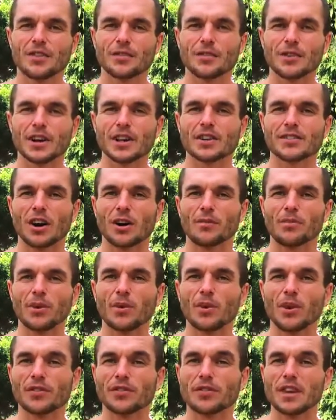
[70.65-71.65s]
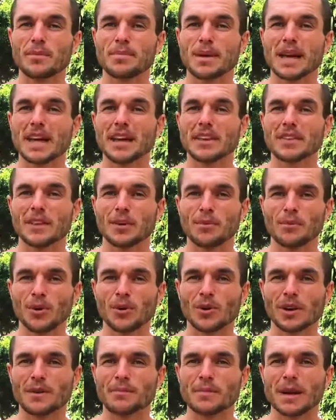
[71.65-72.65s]
for example, of skipping the
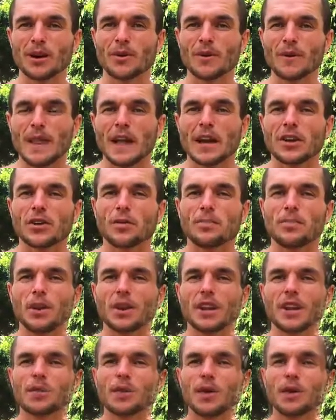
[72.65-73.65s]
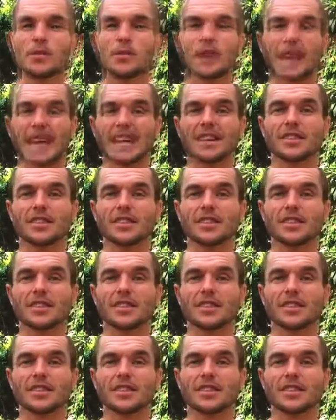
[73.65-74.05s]
morning meal, your body will stop.